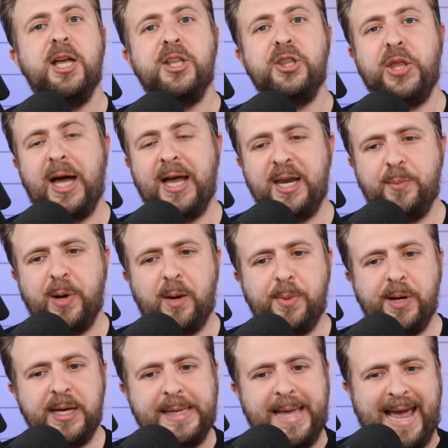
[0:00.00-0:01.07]
the Alibaba
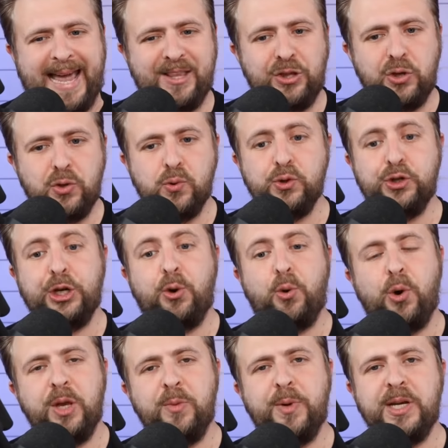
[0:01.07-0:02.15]
and Ant news, the
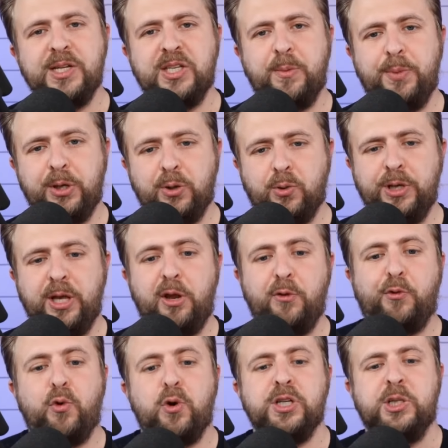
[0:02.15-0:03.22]
Coinbase, the Bitcoin, and
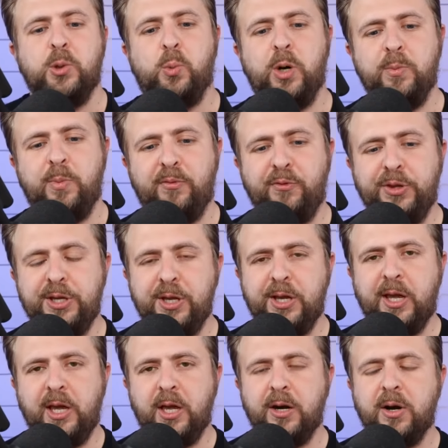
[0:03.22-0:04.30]
of course the Warren Buffett
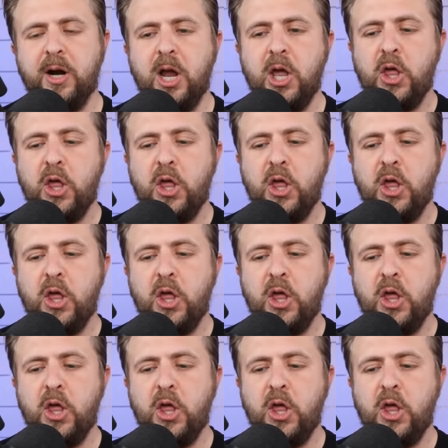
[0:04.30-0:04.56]
indicator.